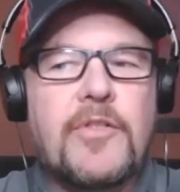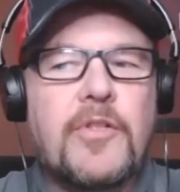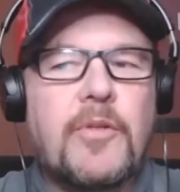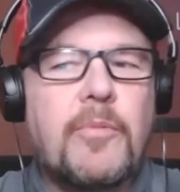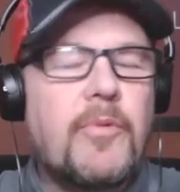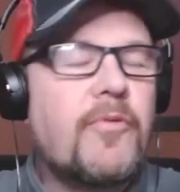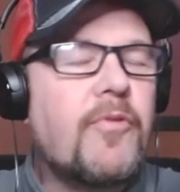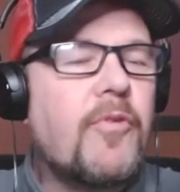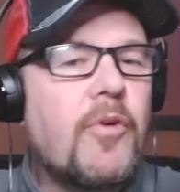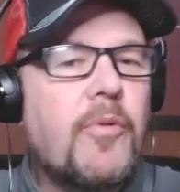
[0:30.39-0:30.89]
So
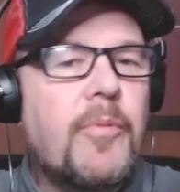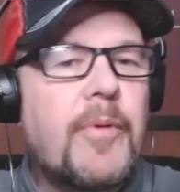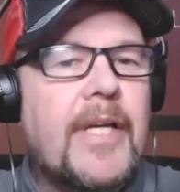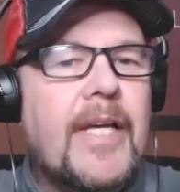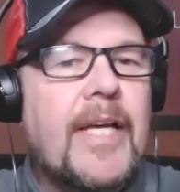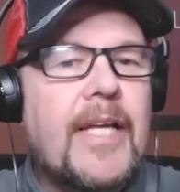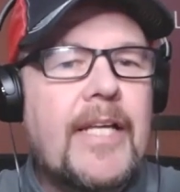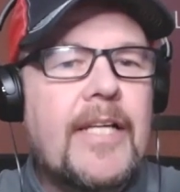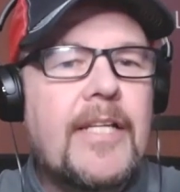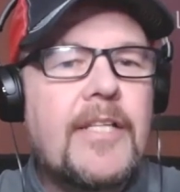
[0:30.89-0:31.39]
before we
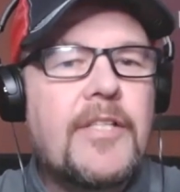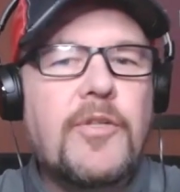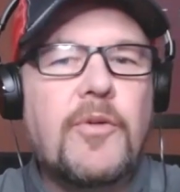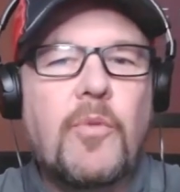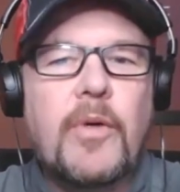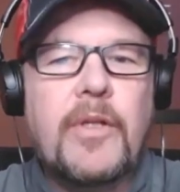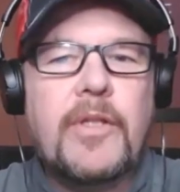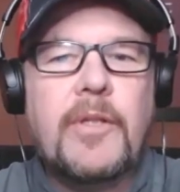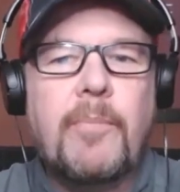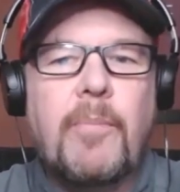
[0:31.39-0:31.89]
get into
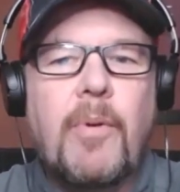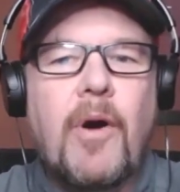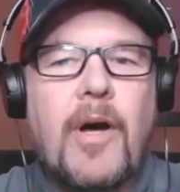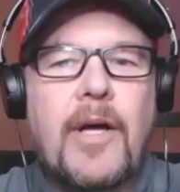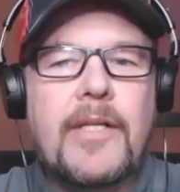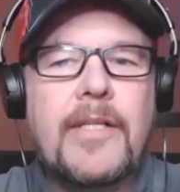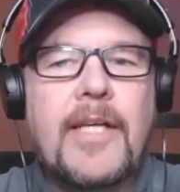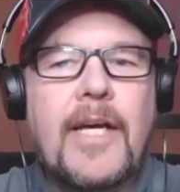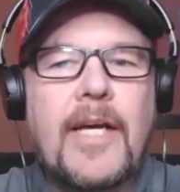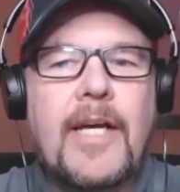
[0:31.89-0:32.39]
what the
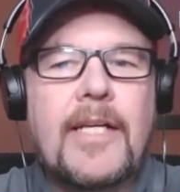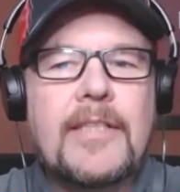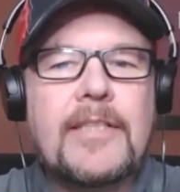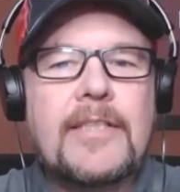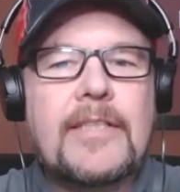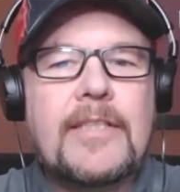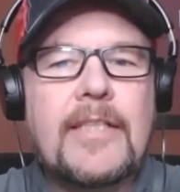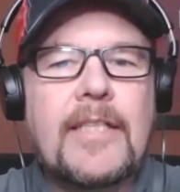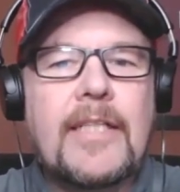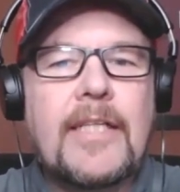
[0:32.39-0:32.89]

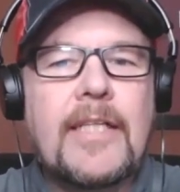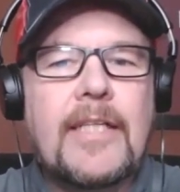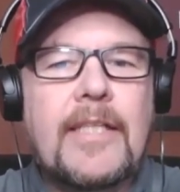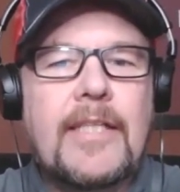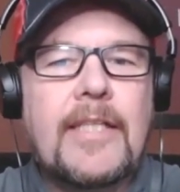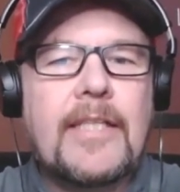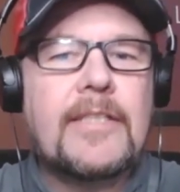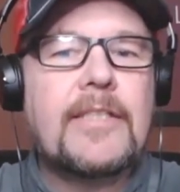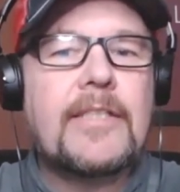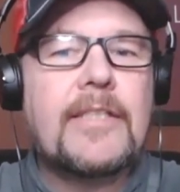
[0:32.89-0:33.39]
podcast,
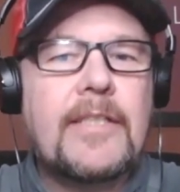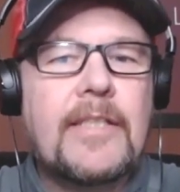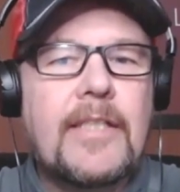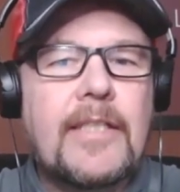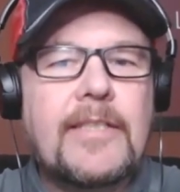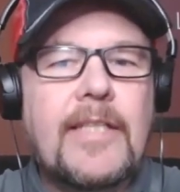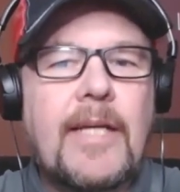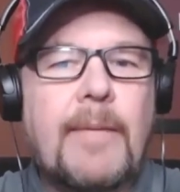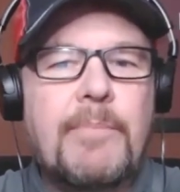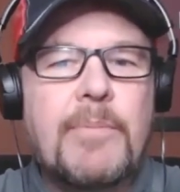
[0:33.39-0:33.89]

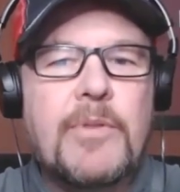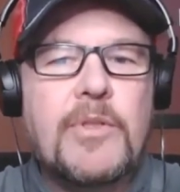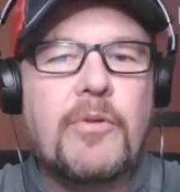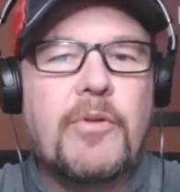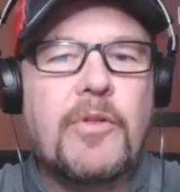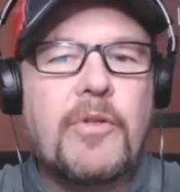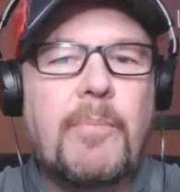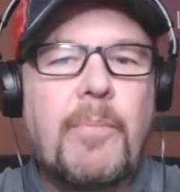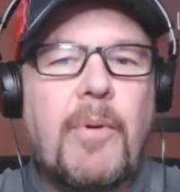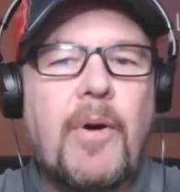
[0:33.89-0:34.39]
this
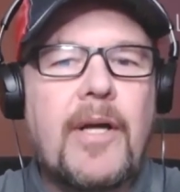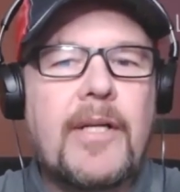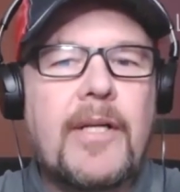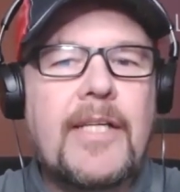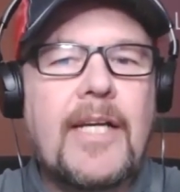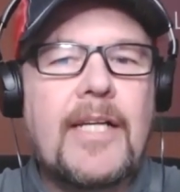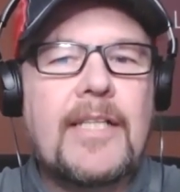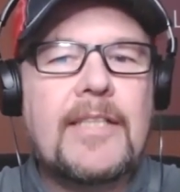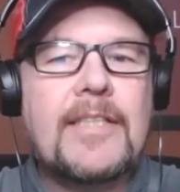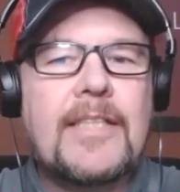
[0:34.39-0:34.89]
episode of the
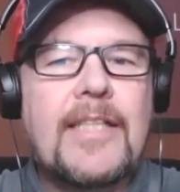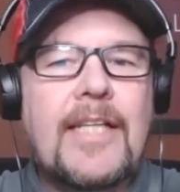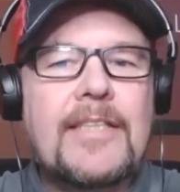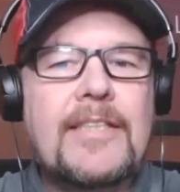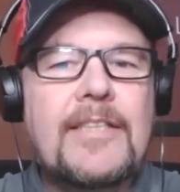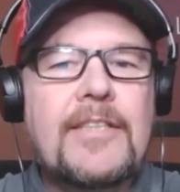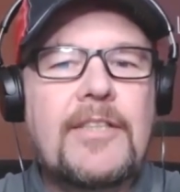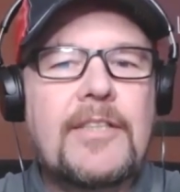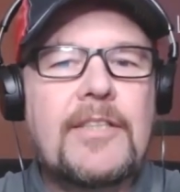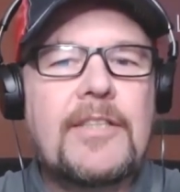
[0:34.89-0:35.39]
podcast,
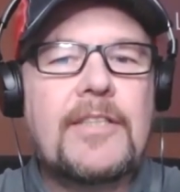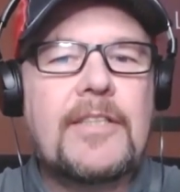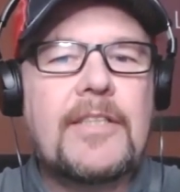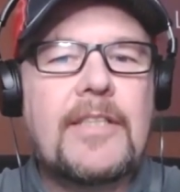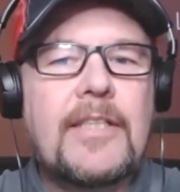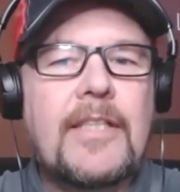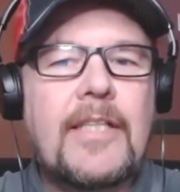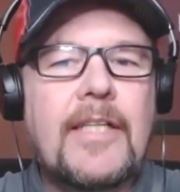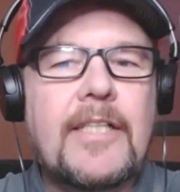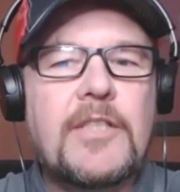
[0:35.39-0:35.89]
let's just
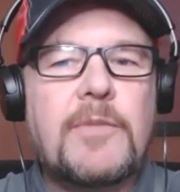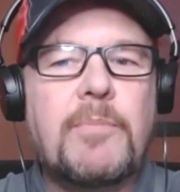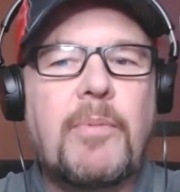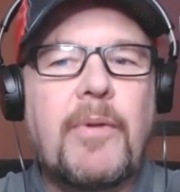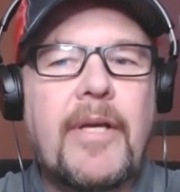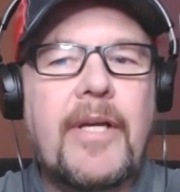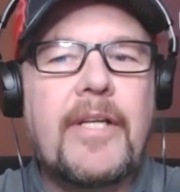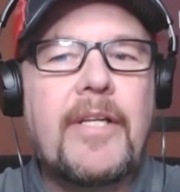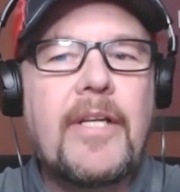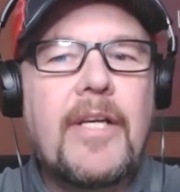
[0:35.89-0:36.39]

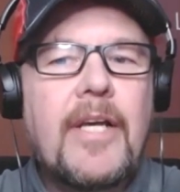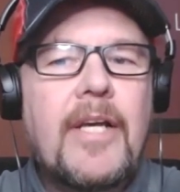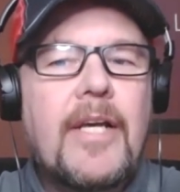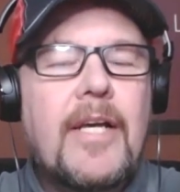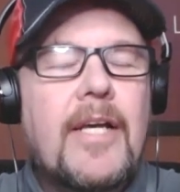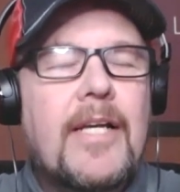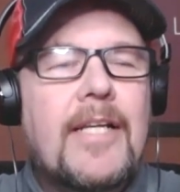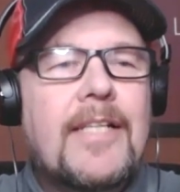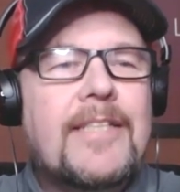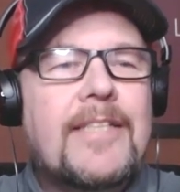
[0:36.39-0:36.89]
explain,
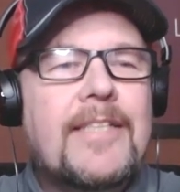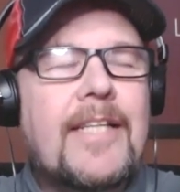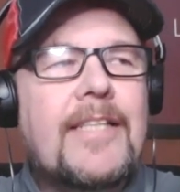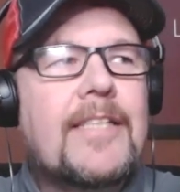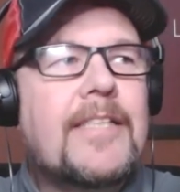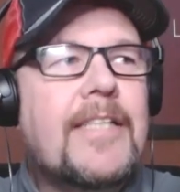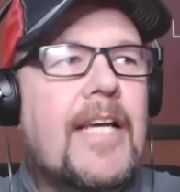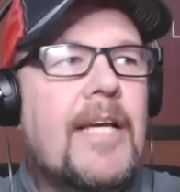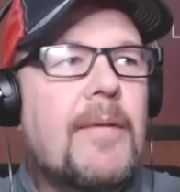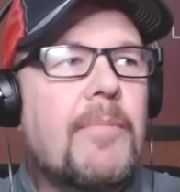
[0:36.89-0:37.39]
set the
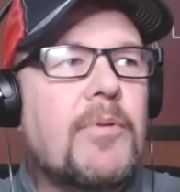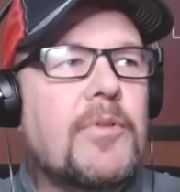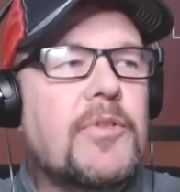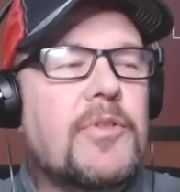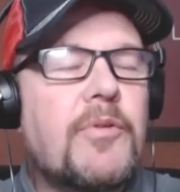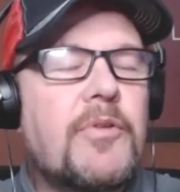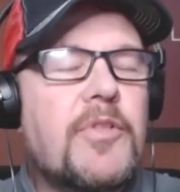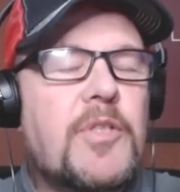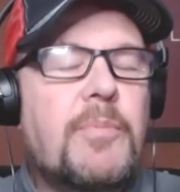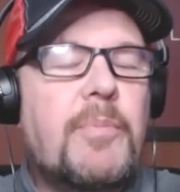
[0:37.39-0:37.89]
table,
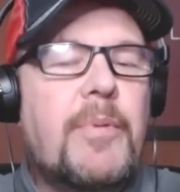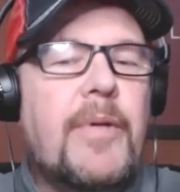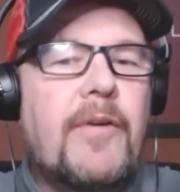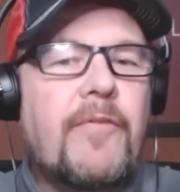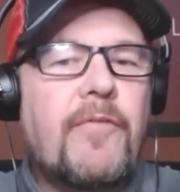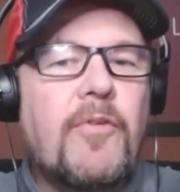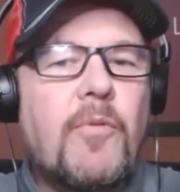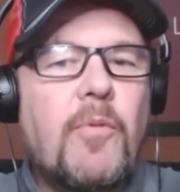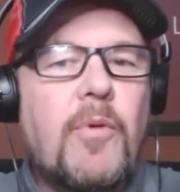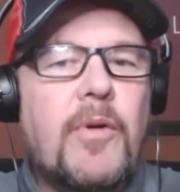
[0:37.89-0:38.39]
so to
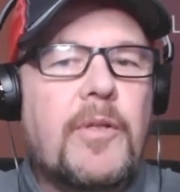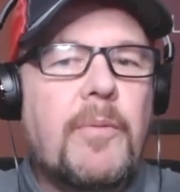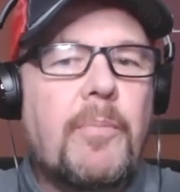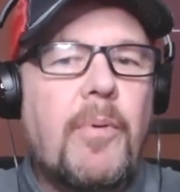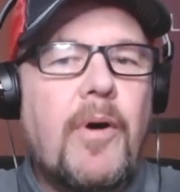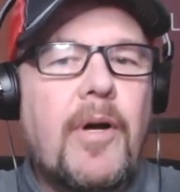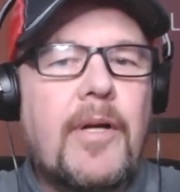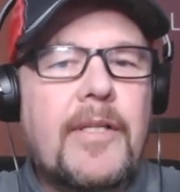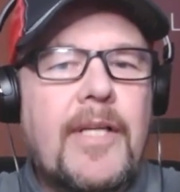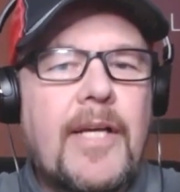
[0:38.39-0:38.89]
speak, for what the
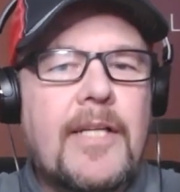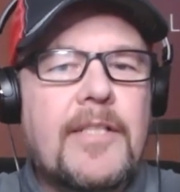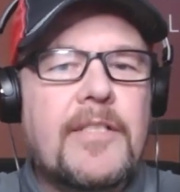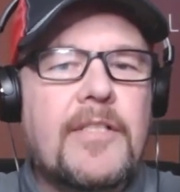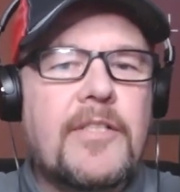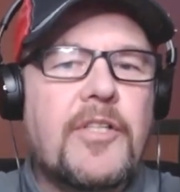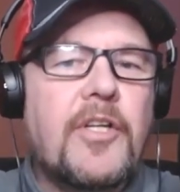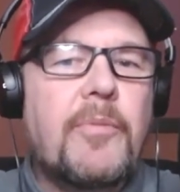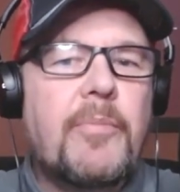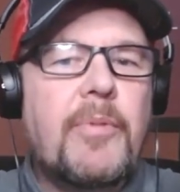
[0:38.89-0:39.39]
podcast
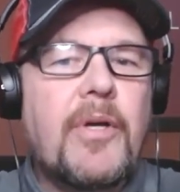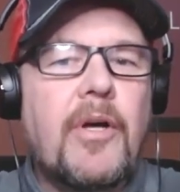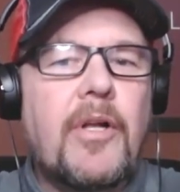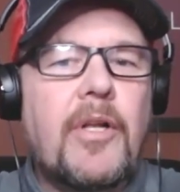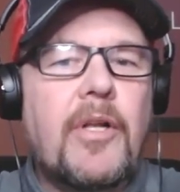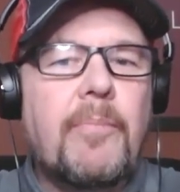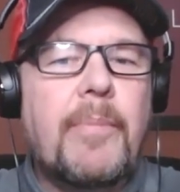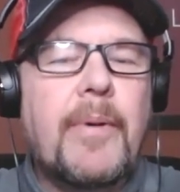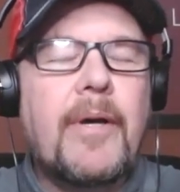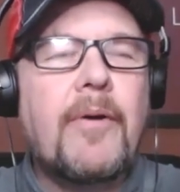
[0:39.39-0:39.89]
is going to be
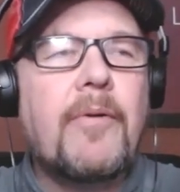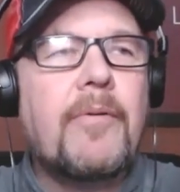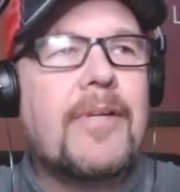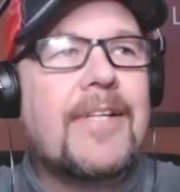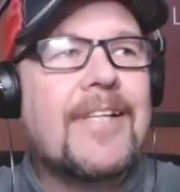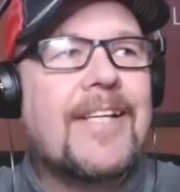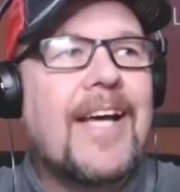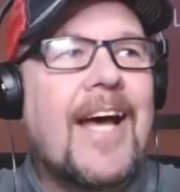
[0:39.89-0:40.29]
all about.